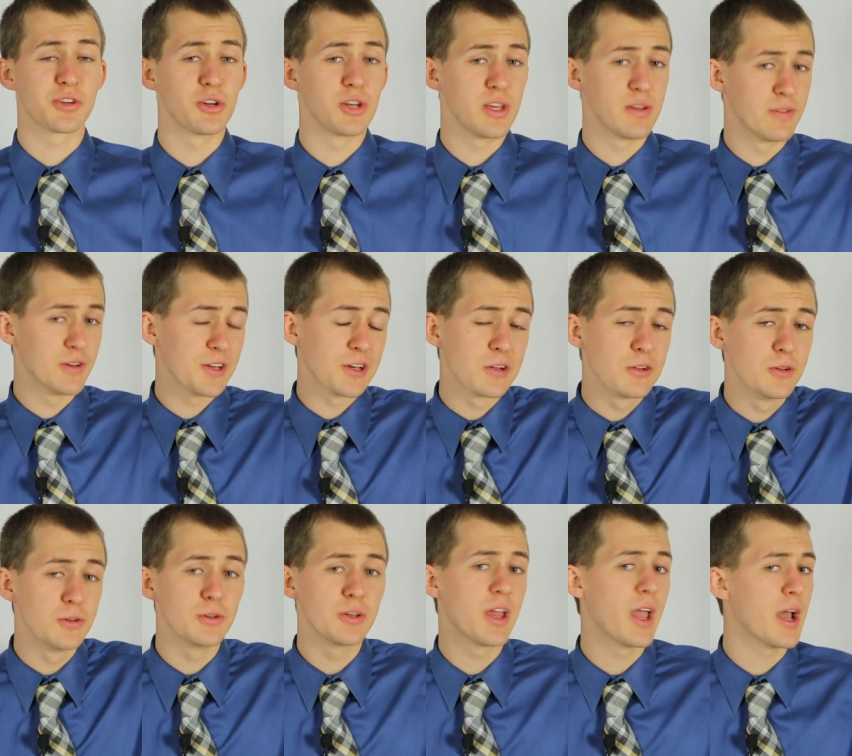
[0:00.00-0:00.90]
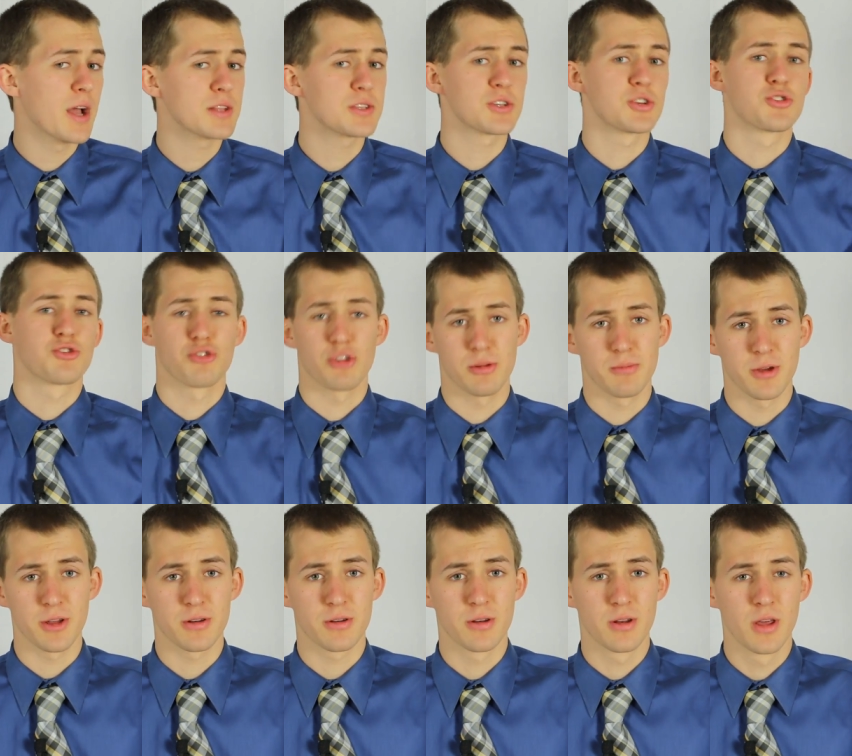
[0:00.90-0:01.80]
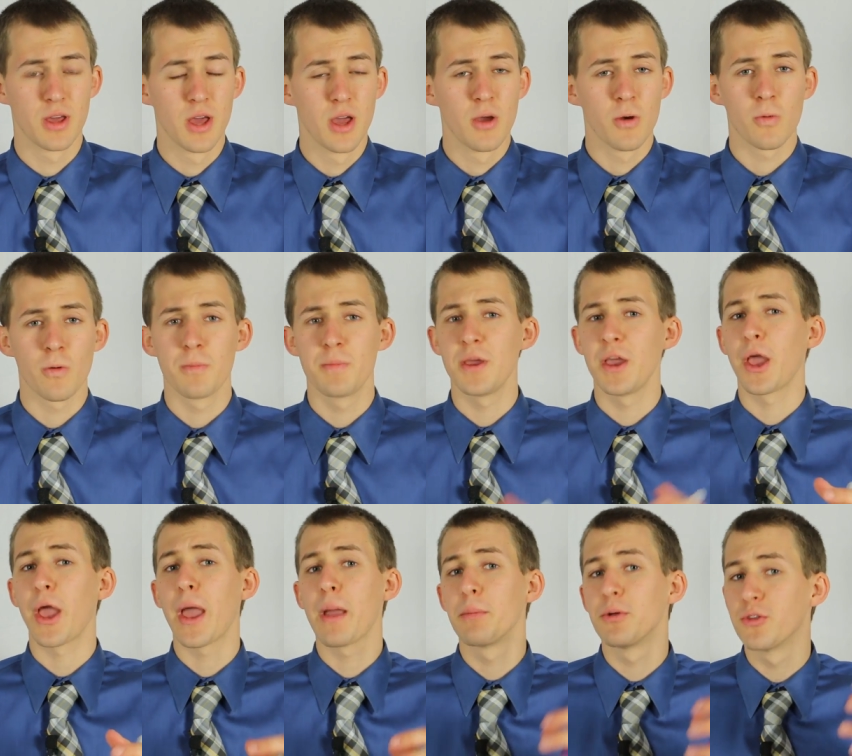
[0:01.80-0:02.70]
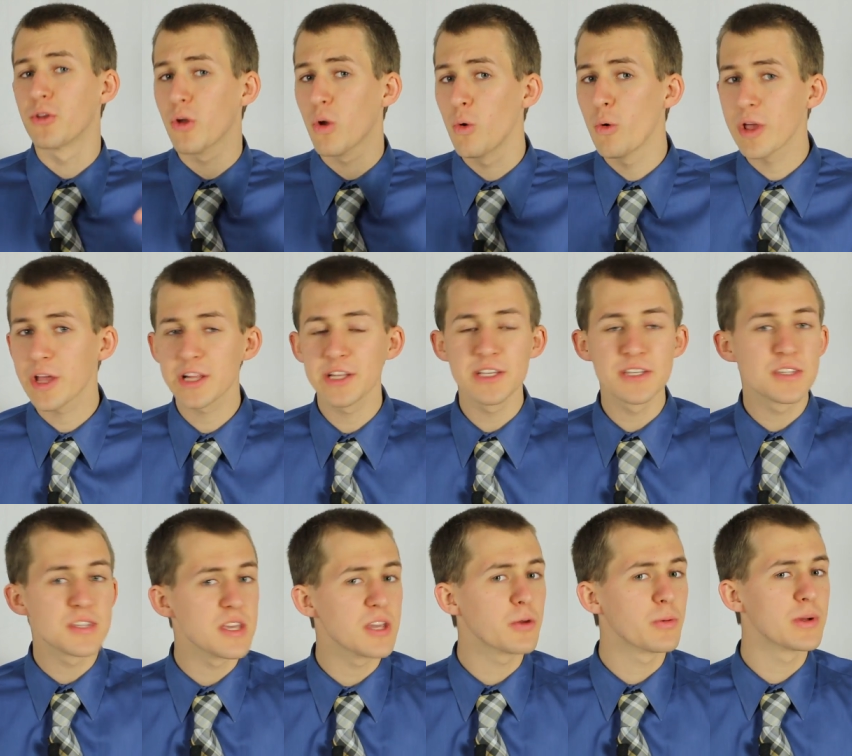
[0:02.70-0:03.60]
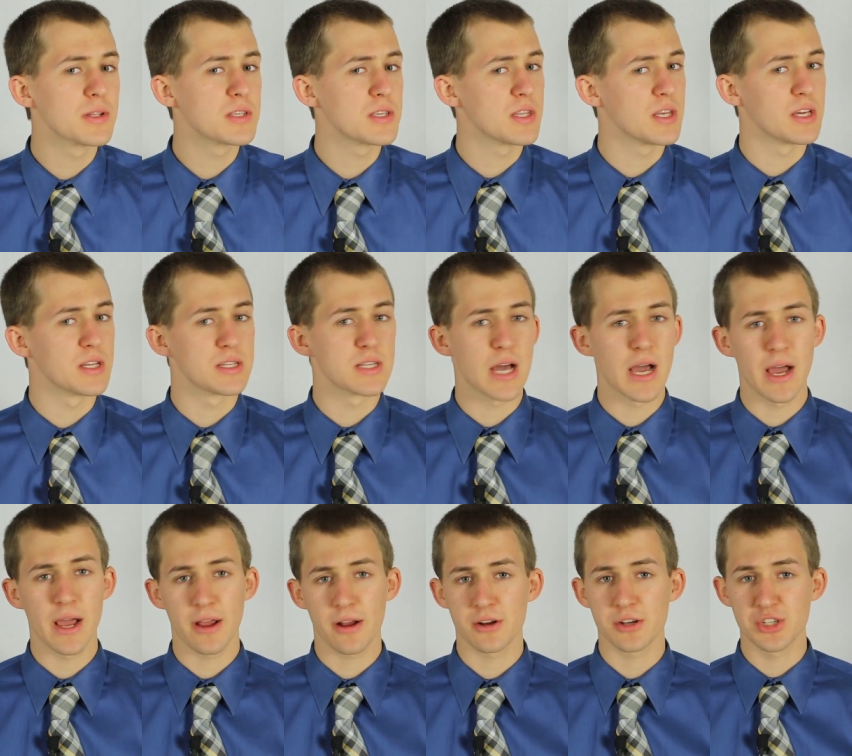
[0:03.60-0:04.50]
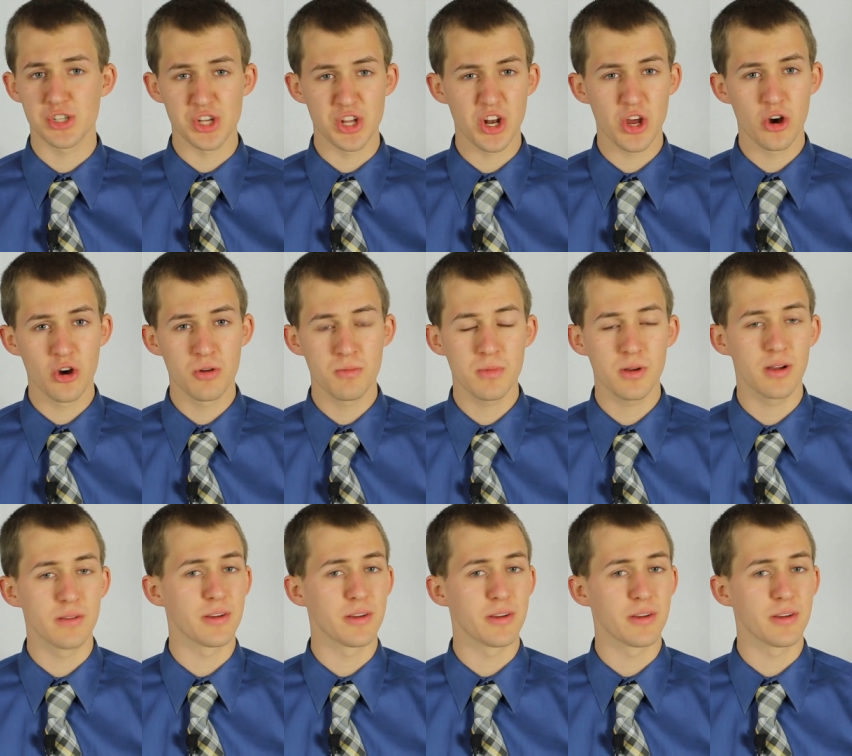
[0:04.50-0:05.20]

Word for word: could even include cancer treatment, where being able to quickly sequence the entire genome